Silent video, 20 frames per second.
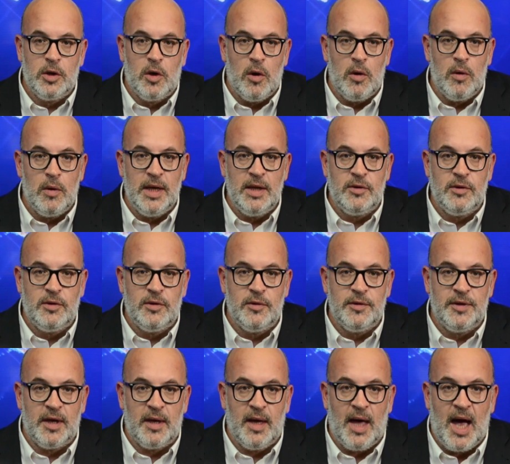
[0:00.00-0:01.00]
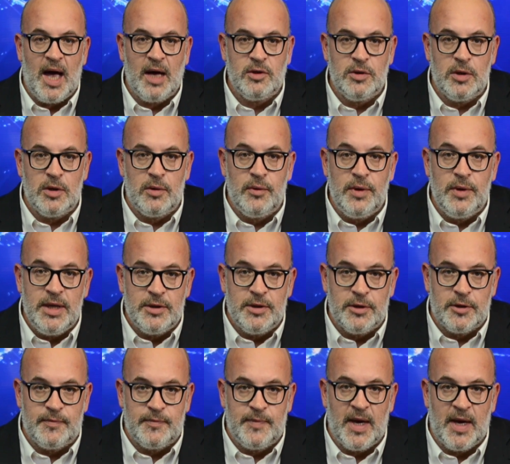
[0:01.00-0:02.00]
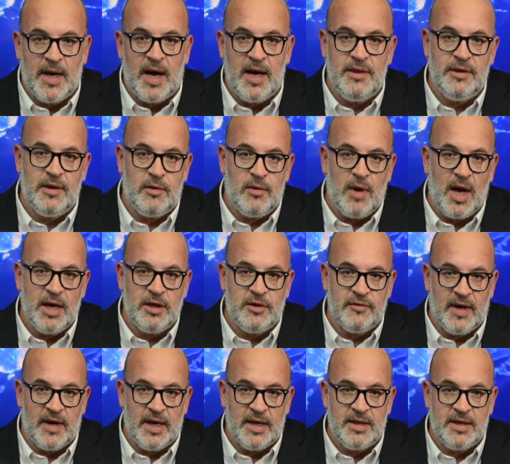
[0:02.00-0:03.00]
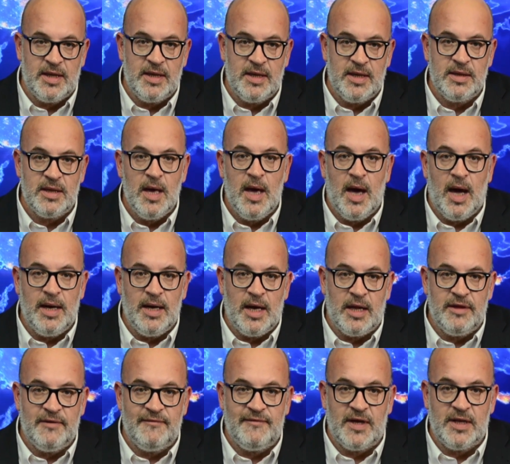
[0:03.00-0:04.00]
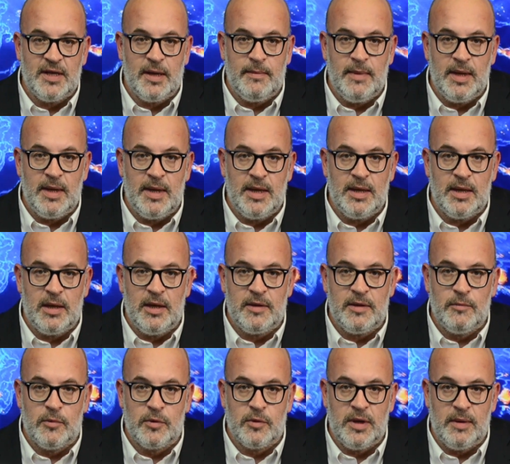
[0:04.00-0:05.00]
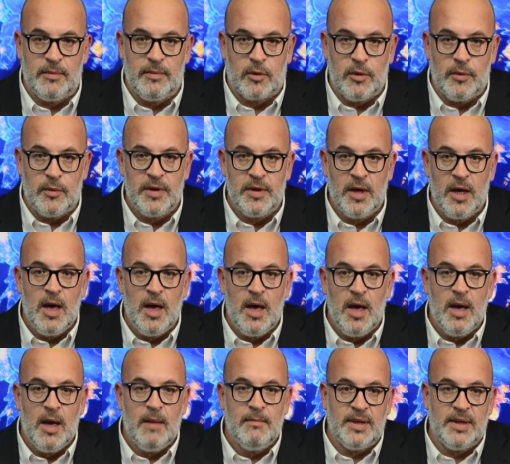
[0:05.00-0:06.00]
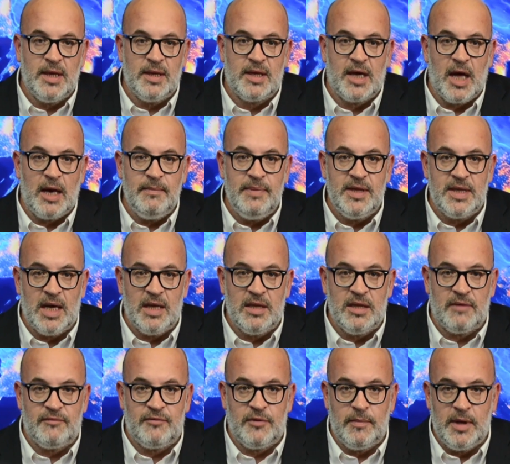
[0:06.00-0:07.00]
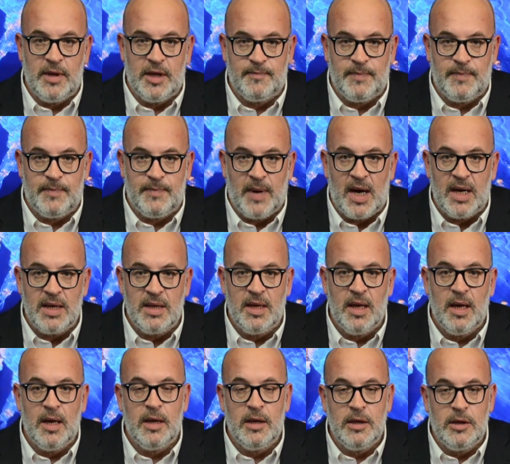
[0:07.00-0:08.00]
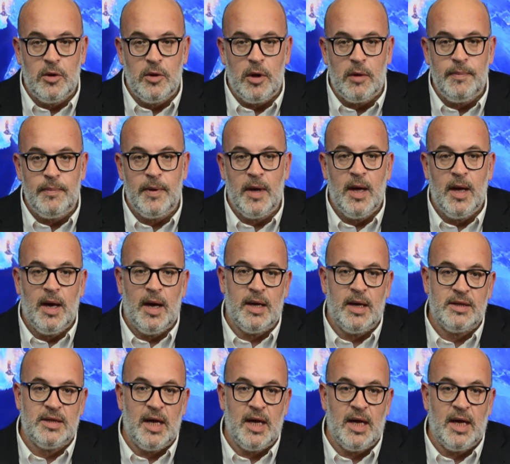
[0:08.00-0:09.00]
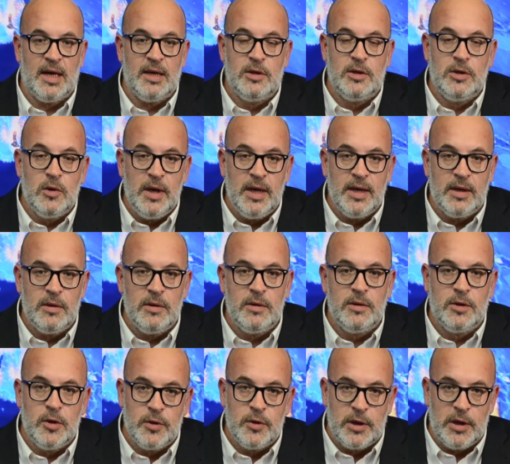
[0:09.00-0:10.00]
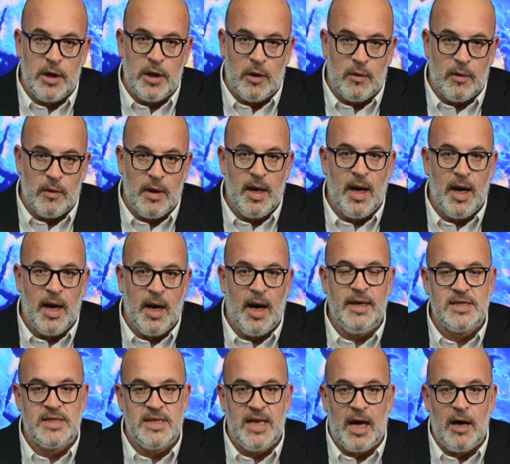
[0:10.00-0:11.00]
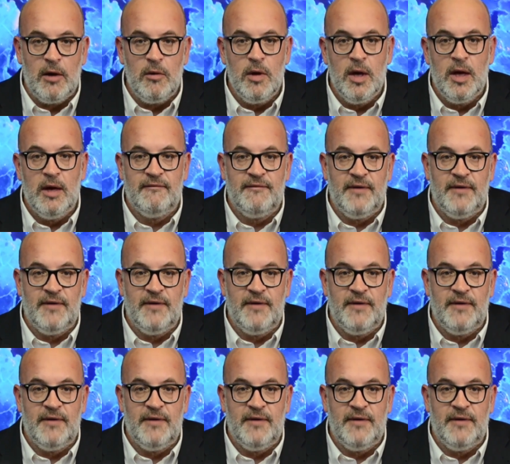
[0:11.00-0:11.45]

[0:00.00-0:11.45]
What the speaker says: to go into the actual reasons behind the rise of ISIS and other fundamentalist Muslim groups, but it can be said that from its part, Europe has done too little too slow and is now